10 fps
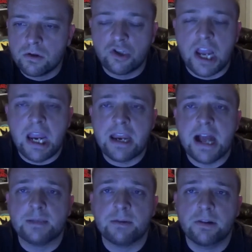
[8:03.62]
Shane
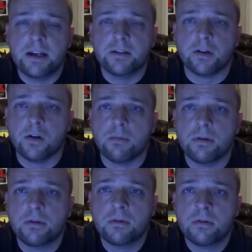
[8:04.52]
has been leading the group.
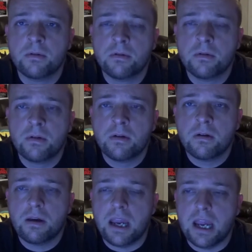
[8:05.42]

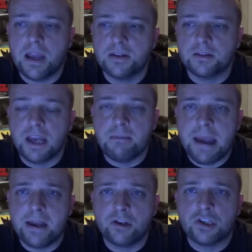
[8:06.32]
And they
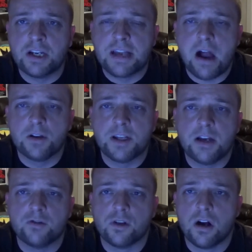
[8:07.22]
managed to get to
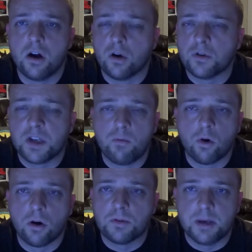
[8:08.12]
Alexandria or
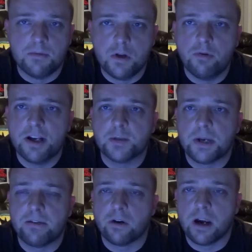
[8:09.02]
somewhere, some new place,
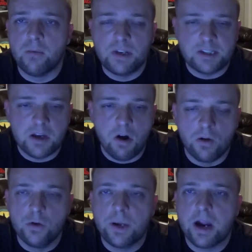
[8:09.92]
whatever. And we see
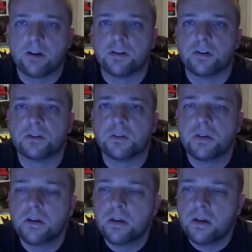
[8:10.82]
all new characters.
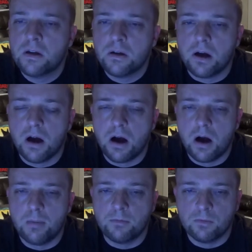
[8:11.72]

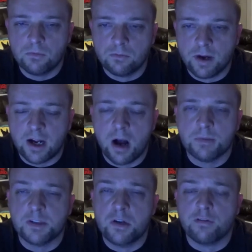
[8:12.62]
Rick
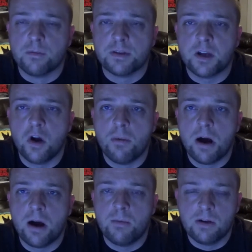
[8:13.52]
comes to from his
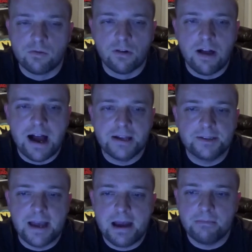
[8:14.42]
coma, and we
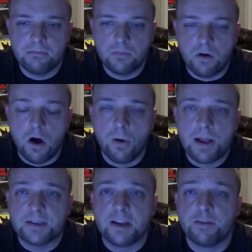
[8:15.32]
realize that all
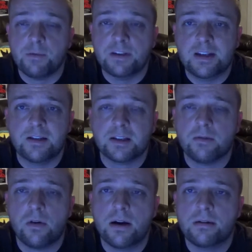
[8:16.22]
that stuff that we've seen at this
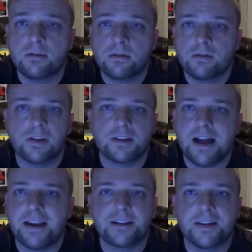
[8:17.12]
point does
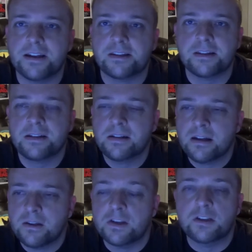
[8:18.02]
not exist.
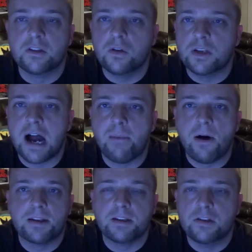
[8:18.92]
This is a new
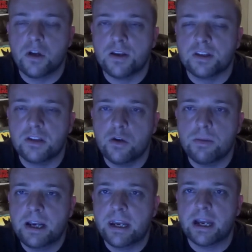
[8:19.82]
timeline. It's a new
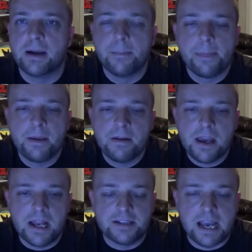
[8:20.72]
beginning.
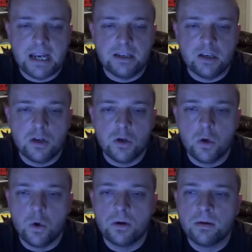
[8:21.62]
It's a
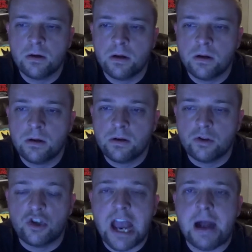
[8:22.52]
new
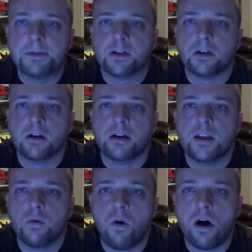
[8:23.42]
chapter
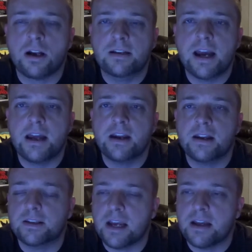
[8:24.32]
in The Walking Dead.
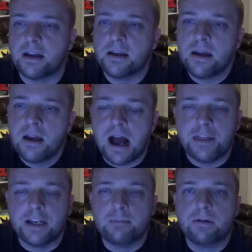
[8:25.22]

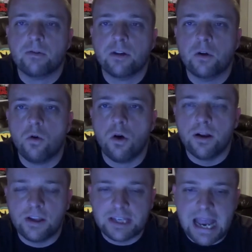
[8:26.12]
I think it'd be really cool.
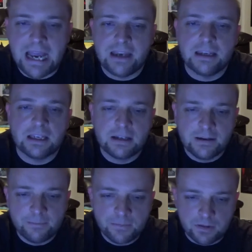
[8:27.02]
Let's end
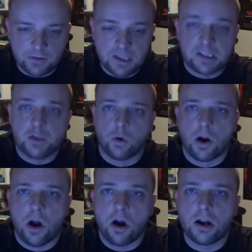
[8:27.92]
this
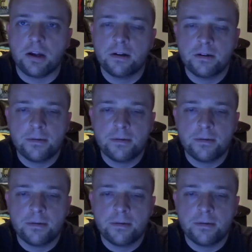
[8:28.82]
story arc.